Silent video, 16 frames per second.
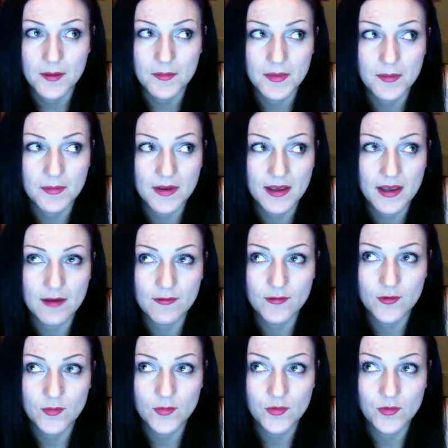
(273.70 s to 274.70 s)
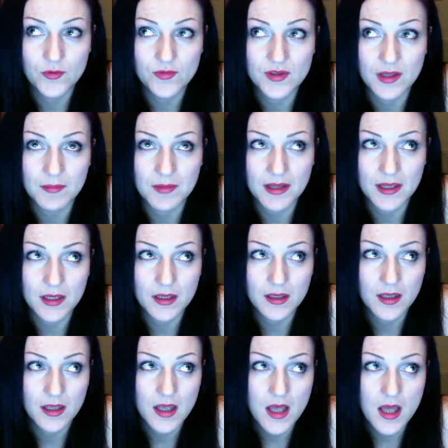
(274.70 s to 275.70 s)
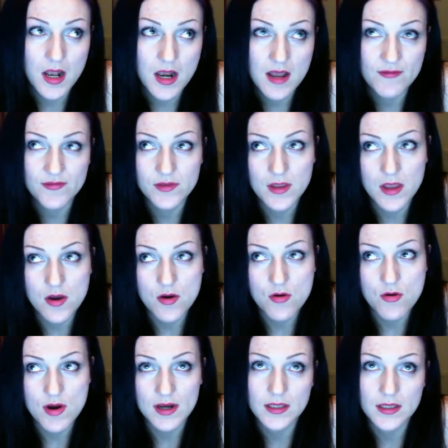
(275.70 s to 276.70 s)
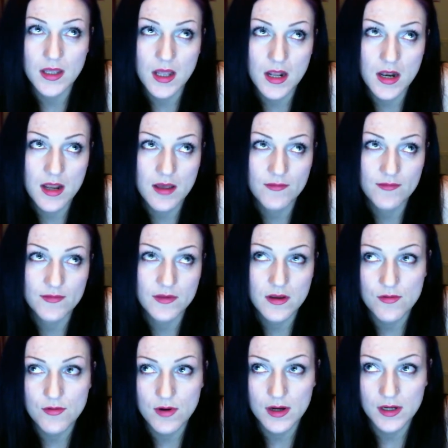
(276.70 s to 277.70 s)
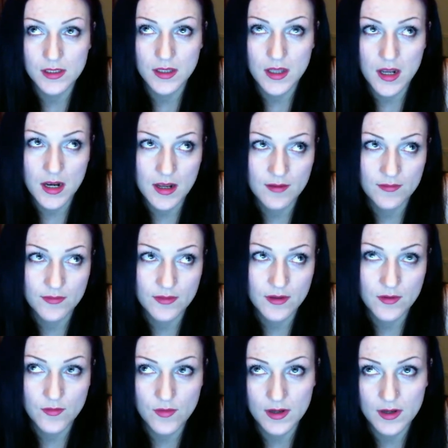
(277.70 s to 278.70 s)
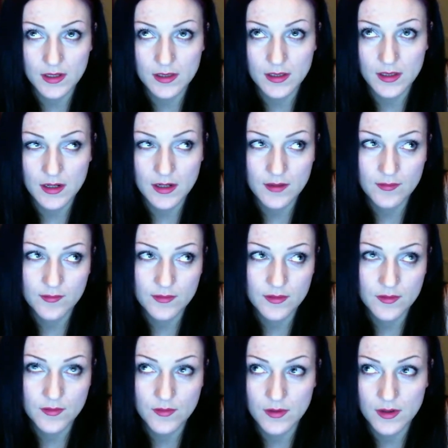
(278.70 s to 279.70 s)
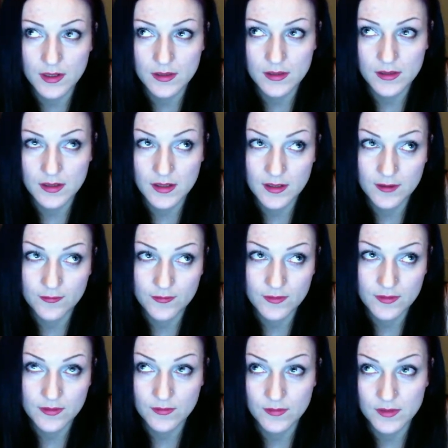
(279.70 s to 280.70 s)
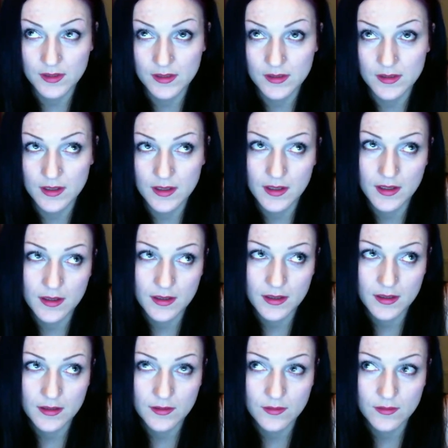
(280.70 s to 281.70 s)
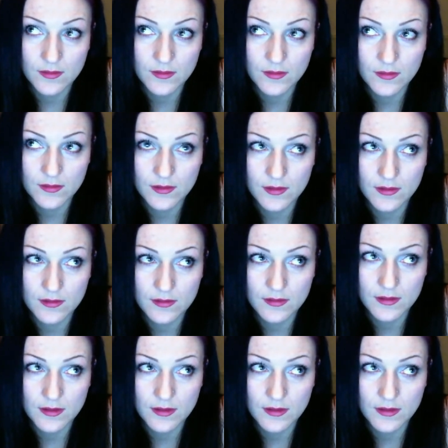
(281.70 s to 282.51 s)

Maybe I have to move them like left, right, left, right, left, right, left, right, left, right, and do this